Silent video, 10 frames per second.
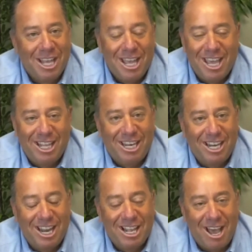
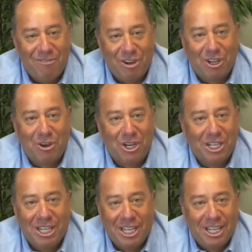and having her go
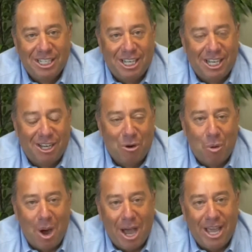to
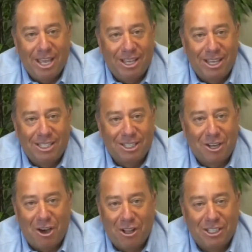Hawaii to
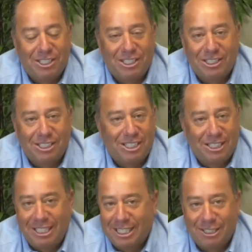college just
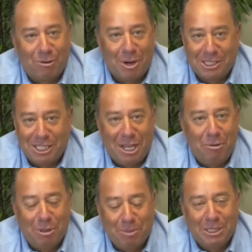doesn't resonate
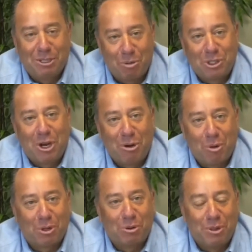with me. So we're trying to
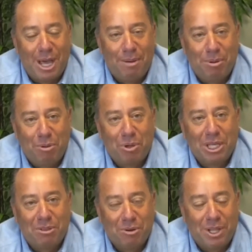work through that, but we'll
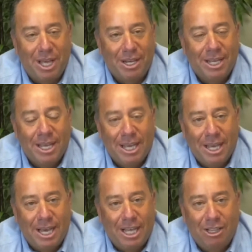get through that.
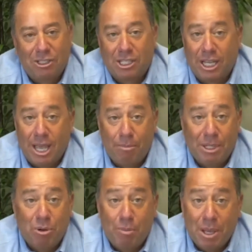It looks like
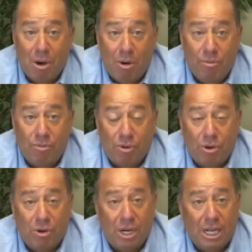Emily will be home
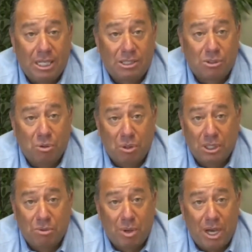for school
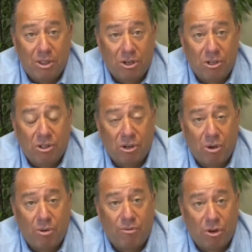as well. They're
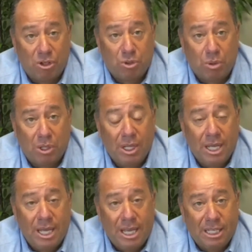going virtual,
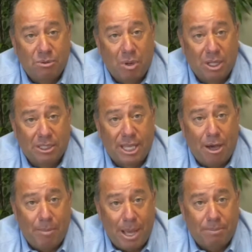as well as
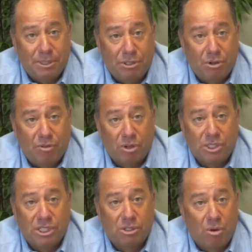Cal Baptist
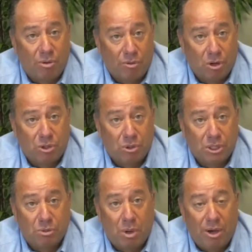University is going virtual
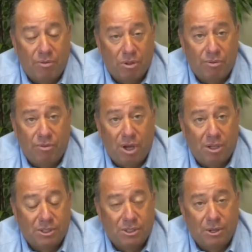as well for the
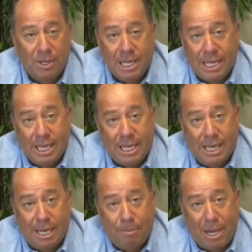fall. So
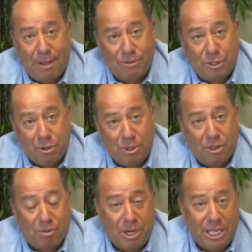I'm gonna have 2 of
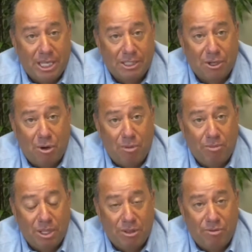the 3 kids
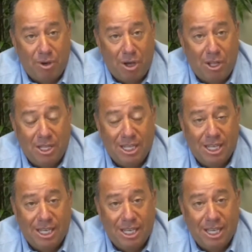home in the fall,
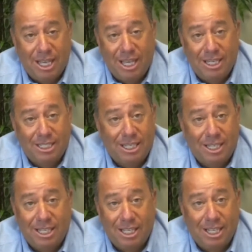and
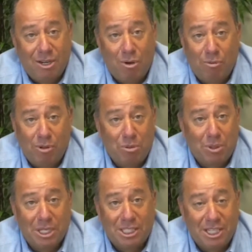hopefully we'll
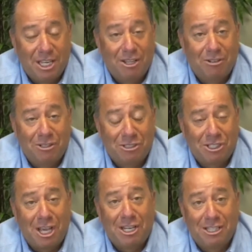get to the other
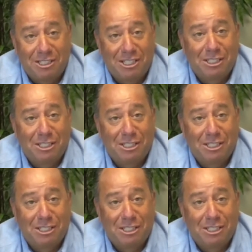side of this thing